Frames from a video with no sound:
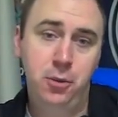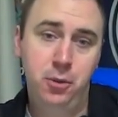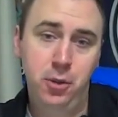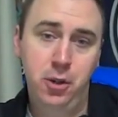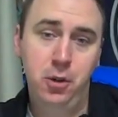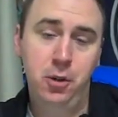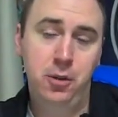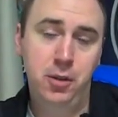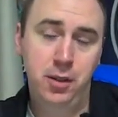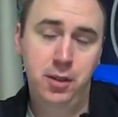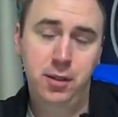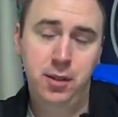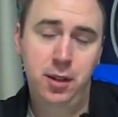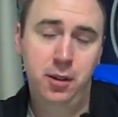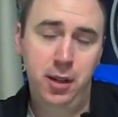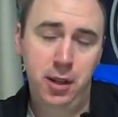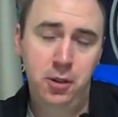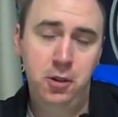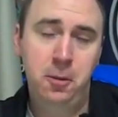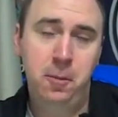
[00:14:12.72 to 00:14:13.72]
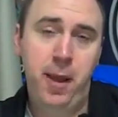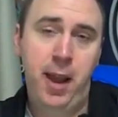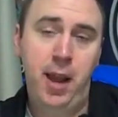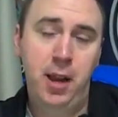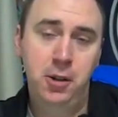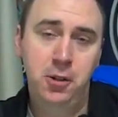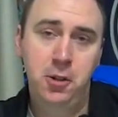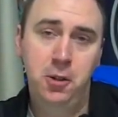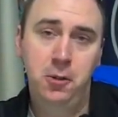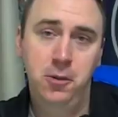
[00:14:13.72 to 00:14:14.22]
you can still in
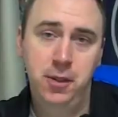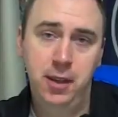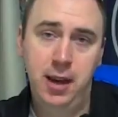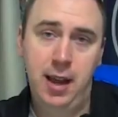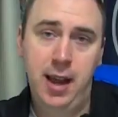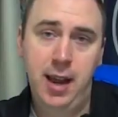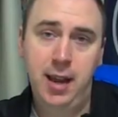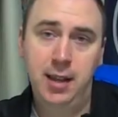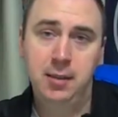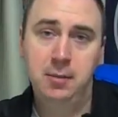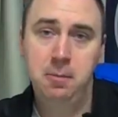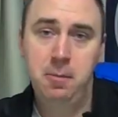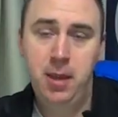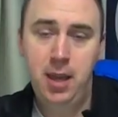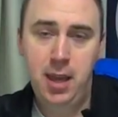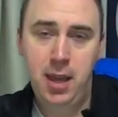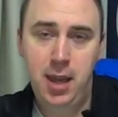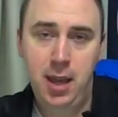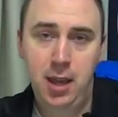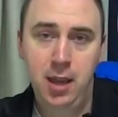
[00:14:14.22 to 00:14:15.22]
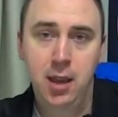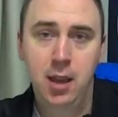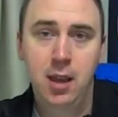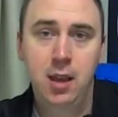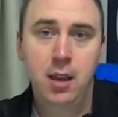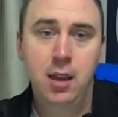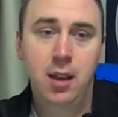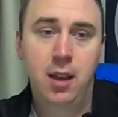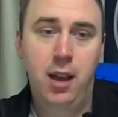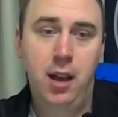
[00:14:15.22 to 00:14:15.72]
Japan choose an ISP,
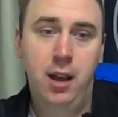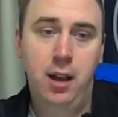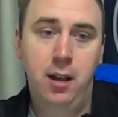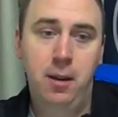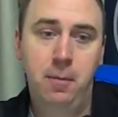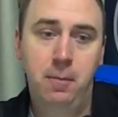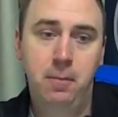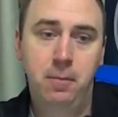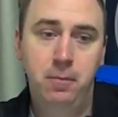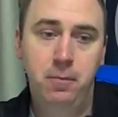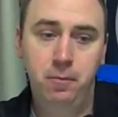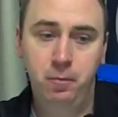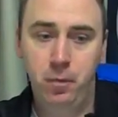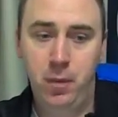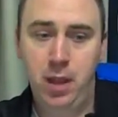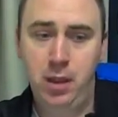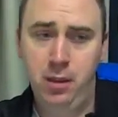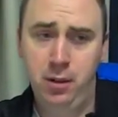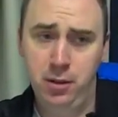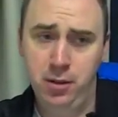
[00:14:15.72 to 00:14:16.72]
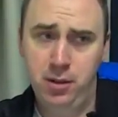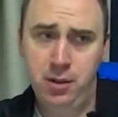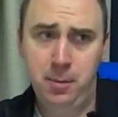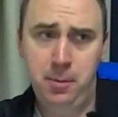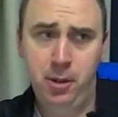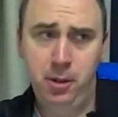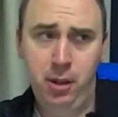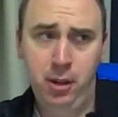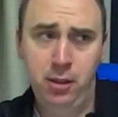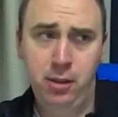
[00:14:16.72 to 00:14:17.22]
and there's
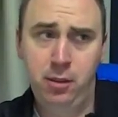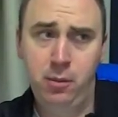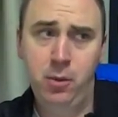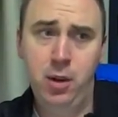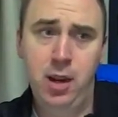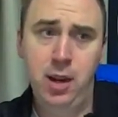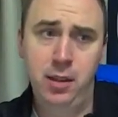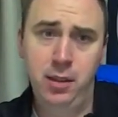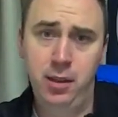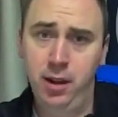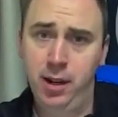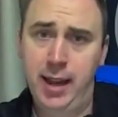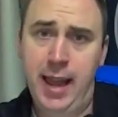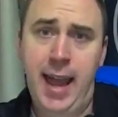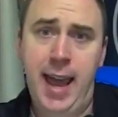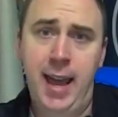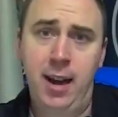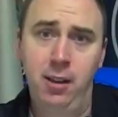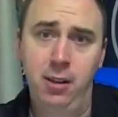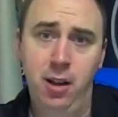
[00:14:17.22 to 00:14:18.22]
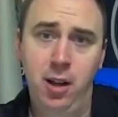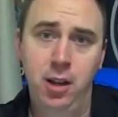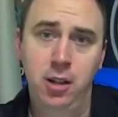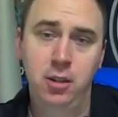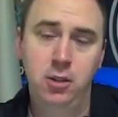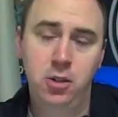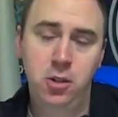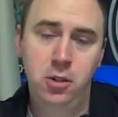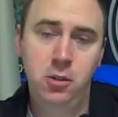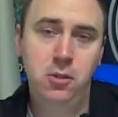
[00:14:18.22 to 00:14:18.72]
typically 3 in their catalog.
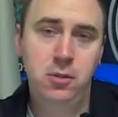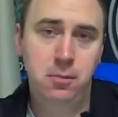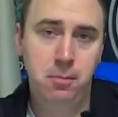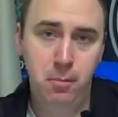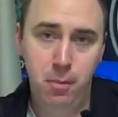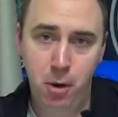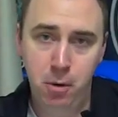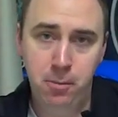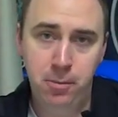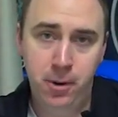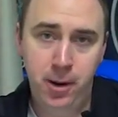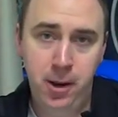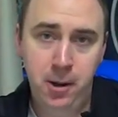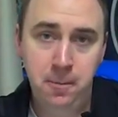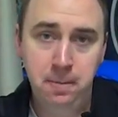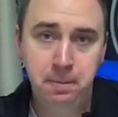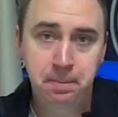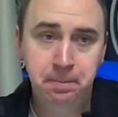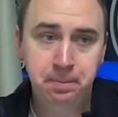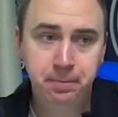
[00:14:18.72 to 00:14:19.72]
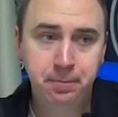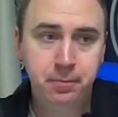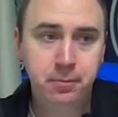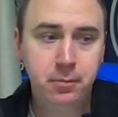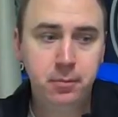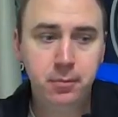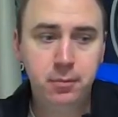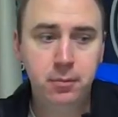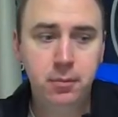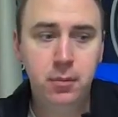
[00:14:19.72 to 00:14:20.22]
Choose Mopra,
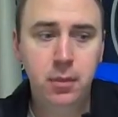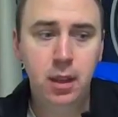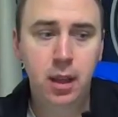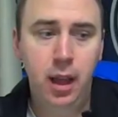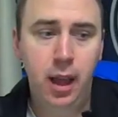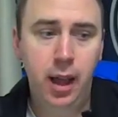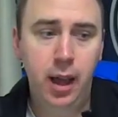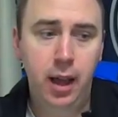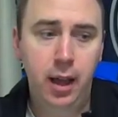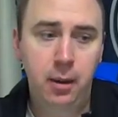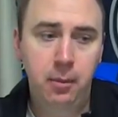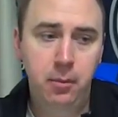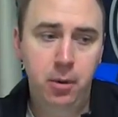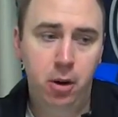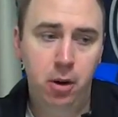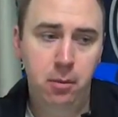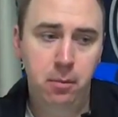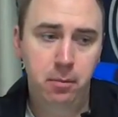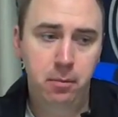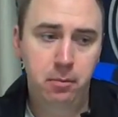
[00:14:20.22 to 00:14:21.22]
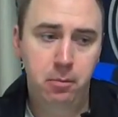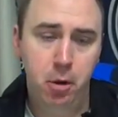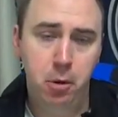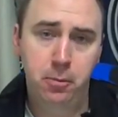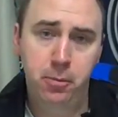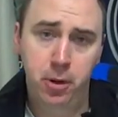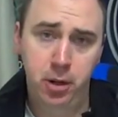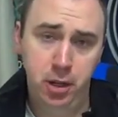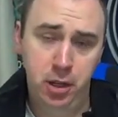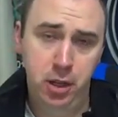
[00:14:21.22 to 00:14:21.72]
or
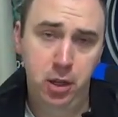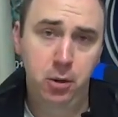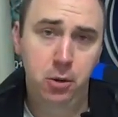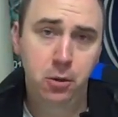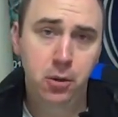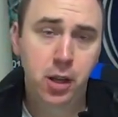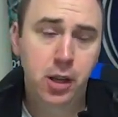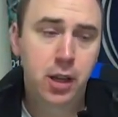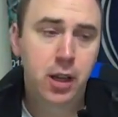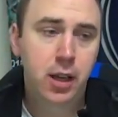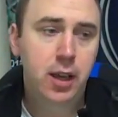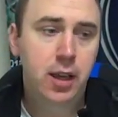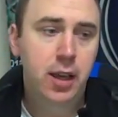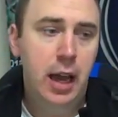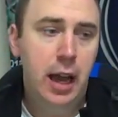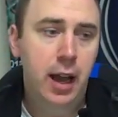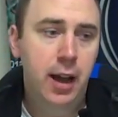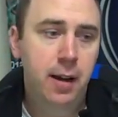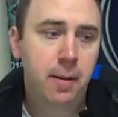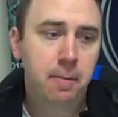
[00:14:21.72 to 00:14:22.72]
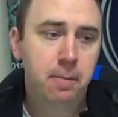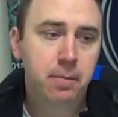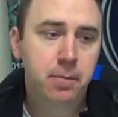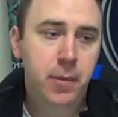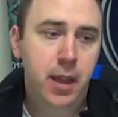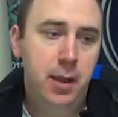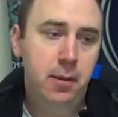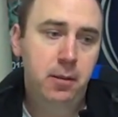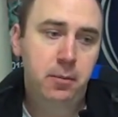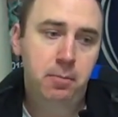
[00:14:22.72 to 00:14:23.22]
Mopra U.
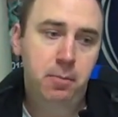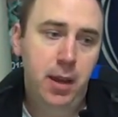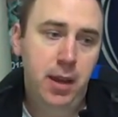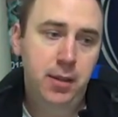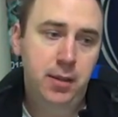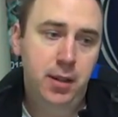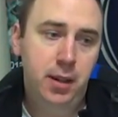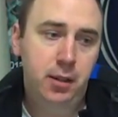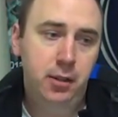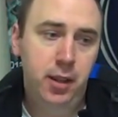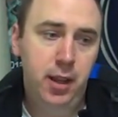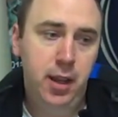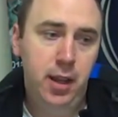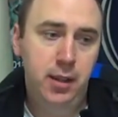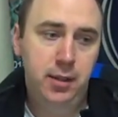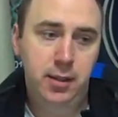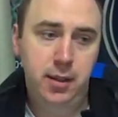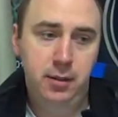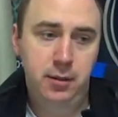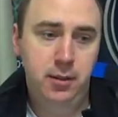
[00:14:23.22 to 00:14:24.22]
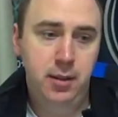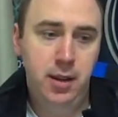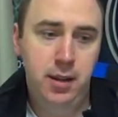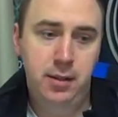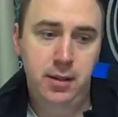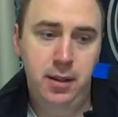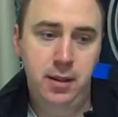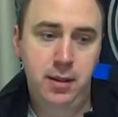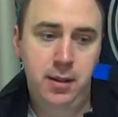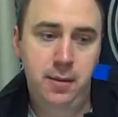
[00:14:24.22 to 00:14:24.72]
That basically it's
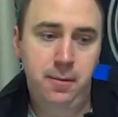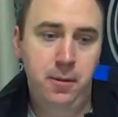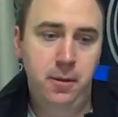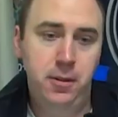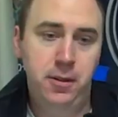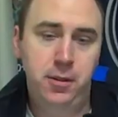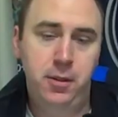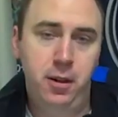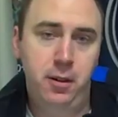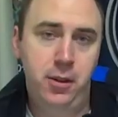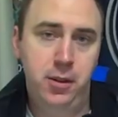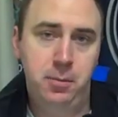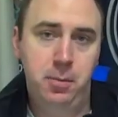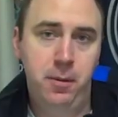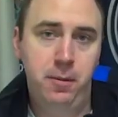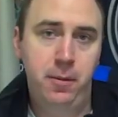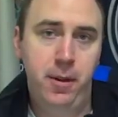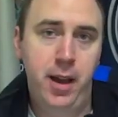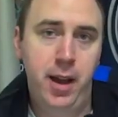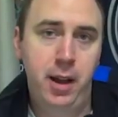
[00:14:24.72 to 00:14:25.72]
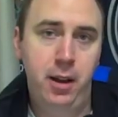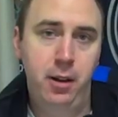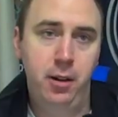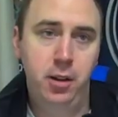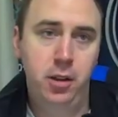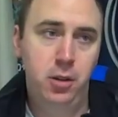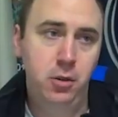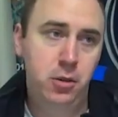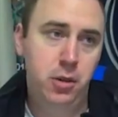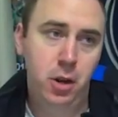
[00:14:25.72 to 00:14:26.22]
a different service provider.
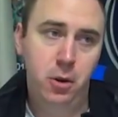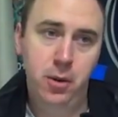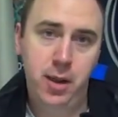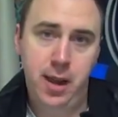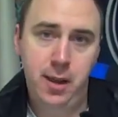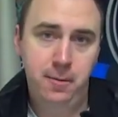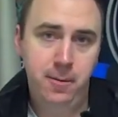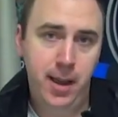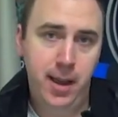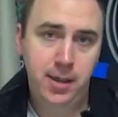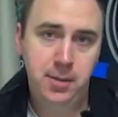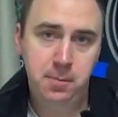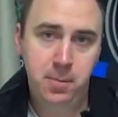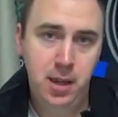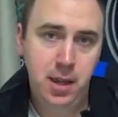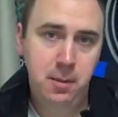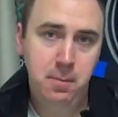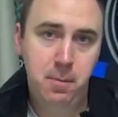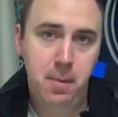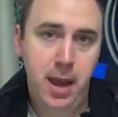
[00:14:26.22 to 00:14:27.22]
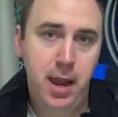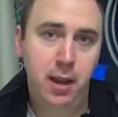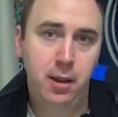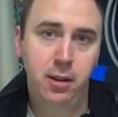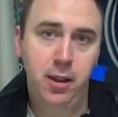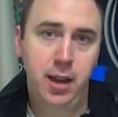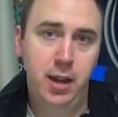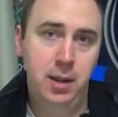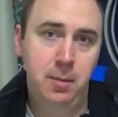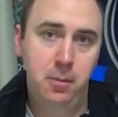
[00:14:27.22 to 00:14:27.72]
You don't have SP
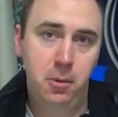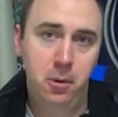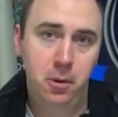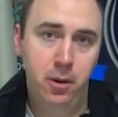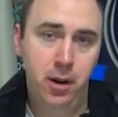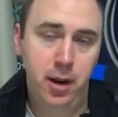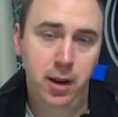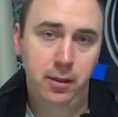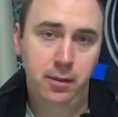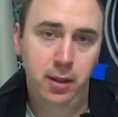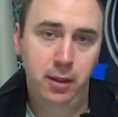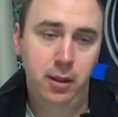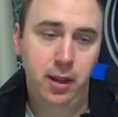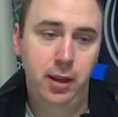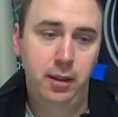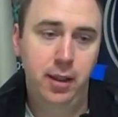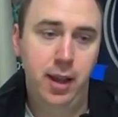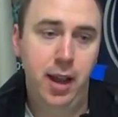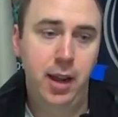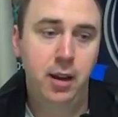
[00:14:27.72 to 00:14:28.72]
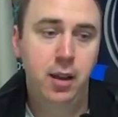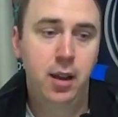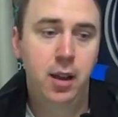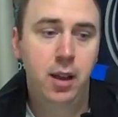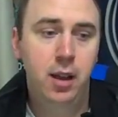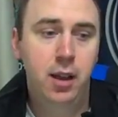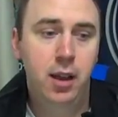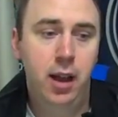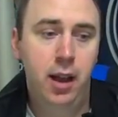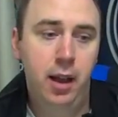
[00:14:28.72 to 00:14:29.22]
mail anymore or anything like that,
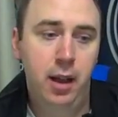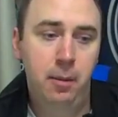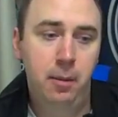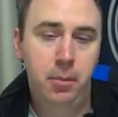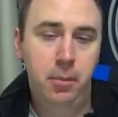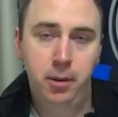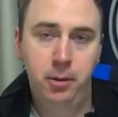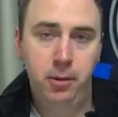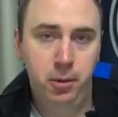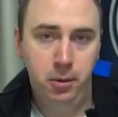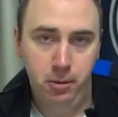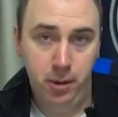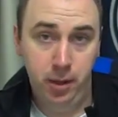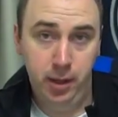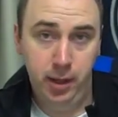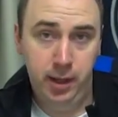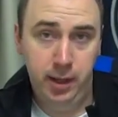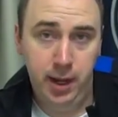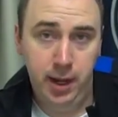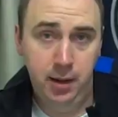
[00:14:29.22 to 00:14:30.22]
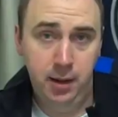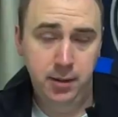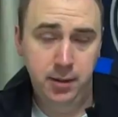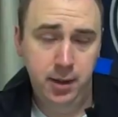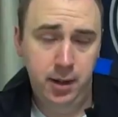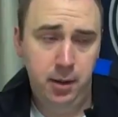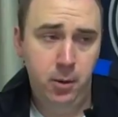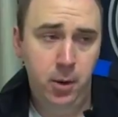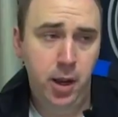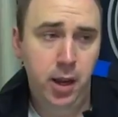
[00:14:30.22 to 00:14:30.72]
but who really cares
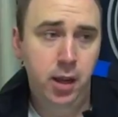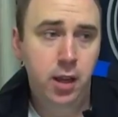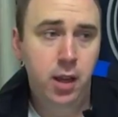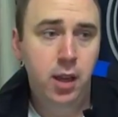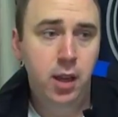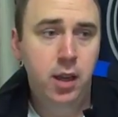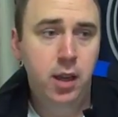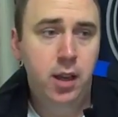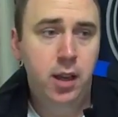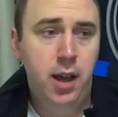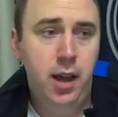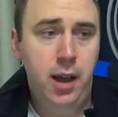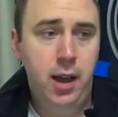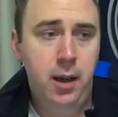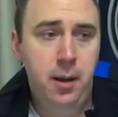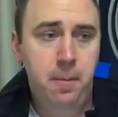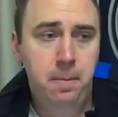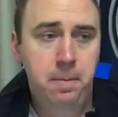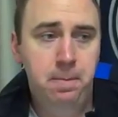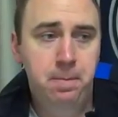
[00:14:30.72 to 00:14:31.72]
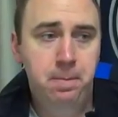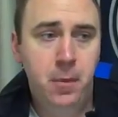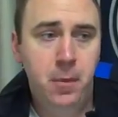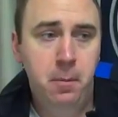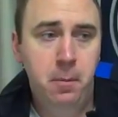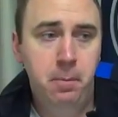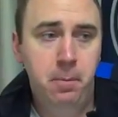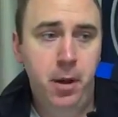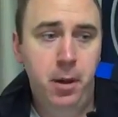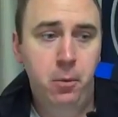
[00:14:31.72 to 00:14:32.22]
anyway.
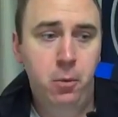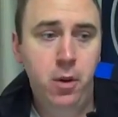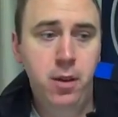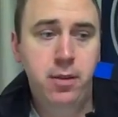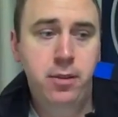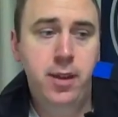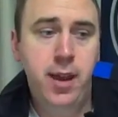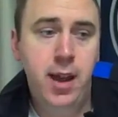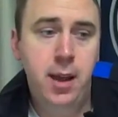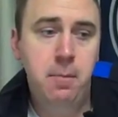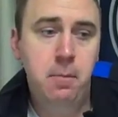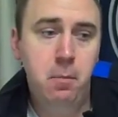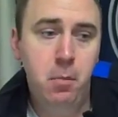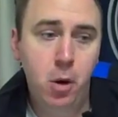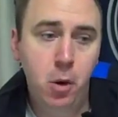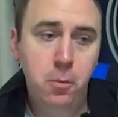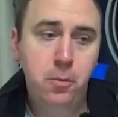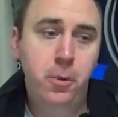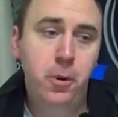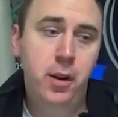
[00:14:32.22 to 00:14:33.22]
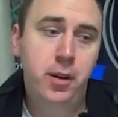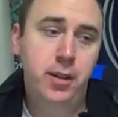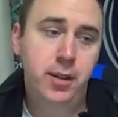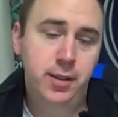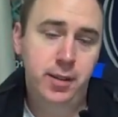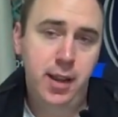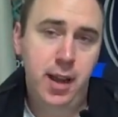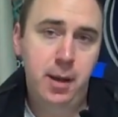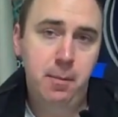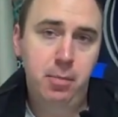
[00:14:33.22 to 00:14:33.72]
But with that, Mopra does
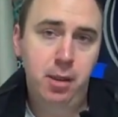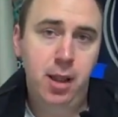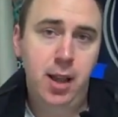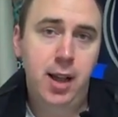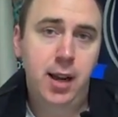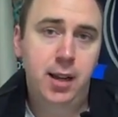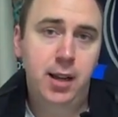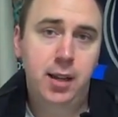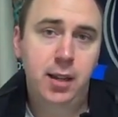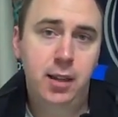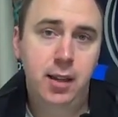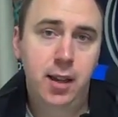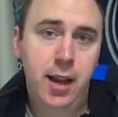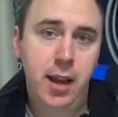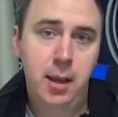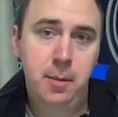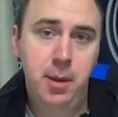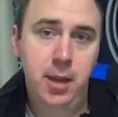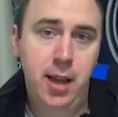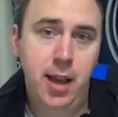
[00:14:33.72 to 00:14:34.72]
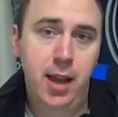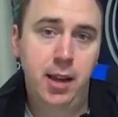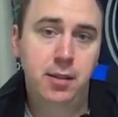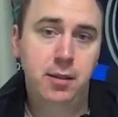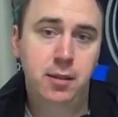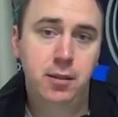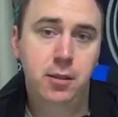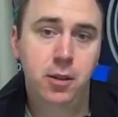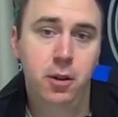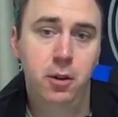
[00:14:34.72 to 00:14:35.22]
not block IMEIs,
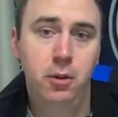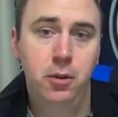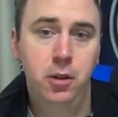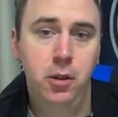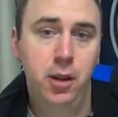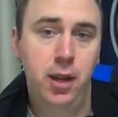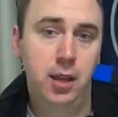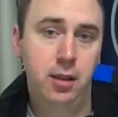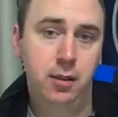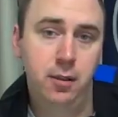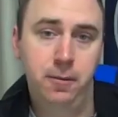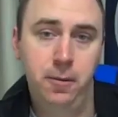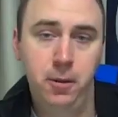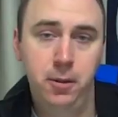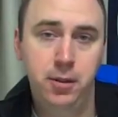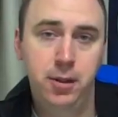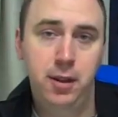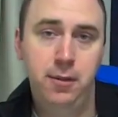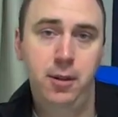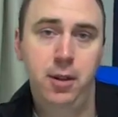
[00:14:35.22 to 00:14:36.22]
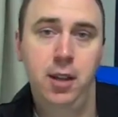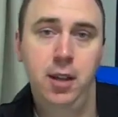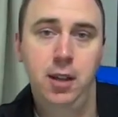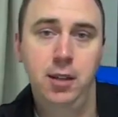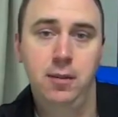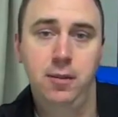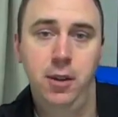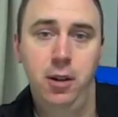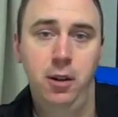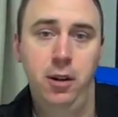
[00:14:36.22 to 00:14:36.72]
so you get the full 7 gigs
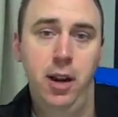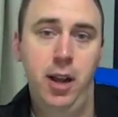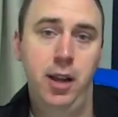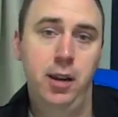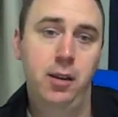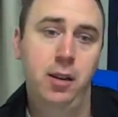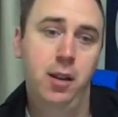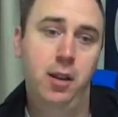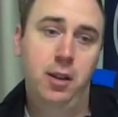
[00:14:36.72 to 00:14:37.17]
of internet.